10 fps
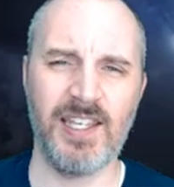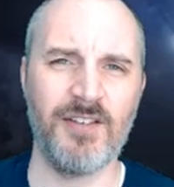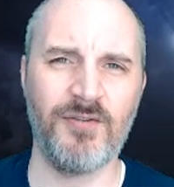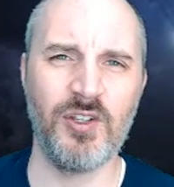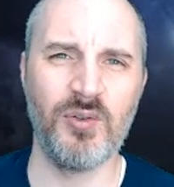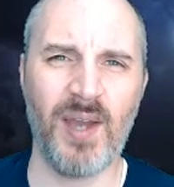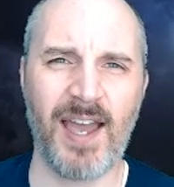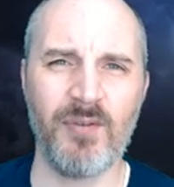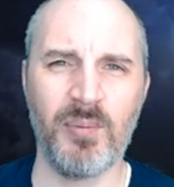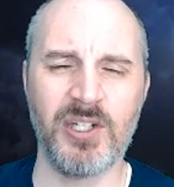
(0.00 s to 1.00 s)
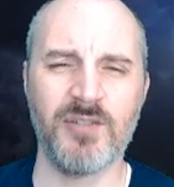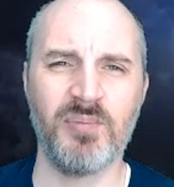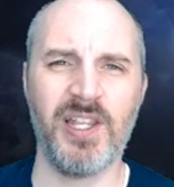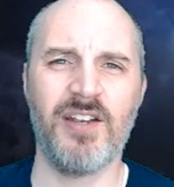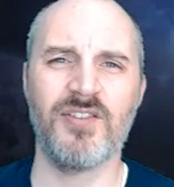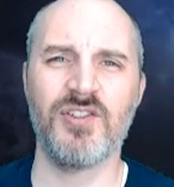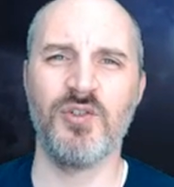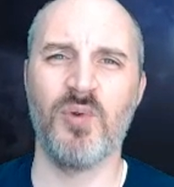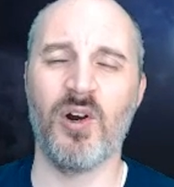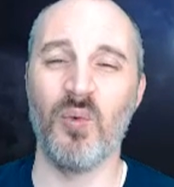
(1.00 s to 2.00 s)
And if you have a bunch of players
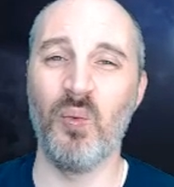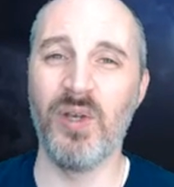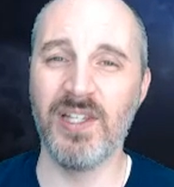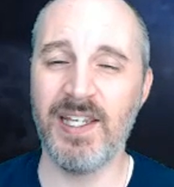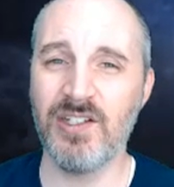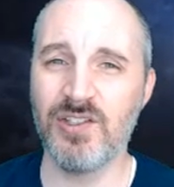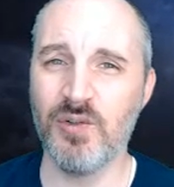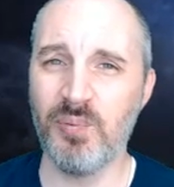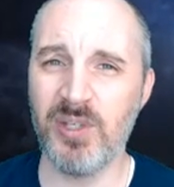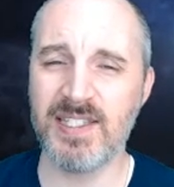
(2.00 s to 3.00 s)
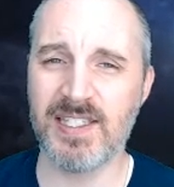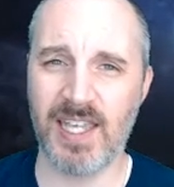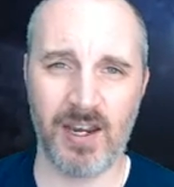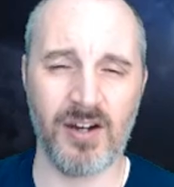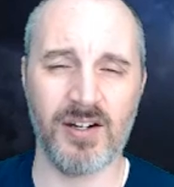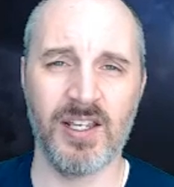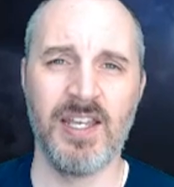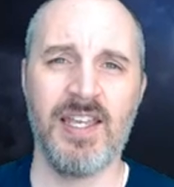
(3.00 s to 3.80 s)
who are willing to be scared,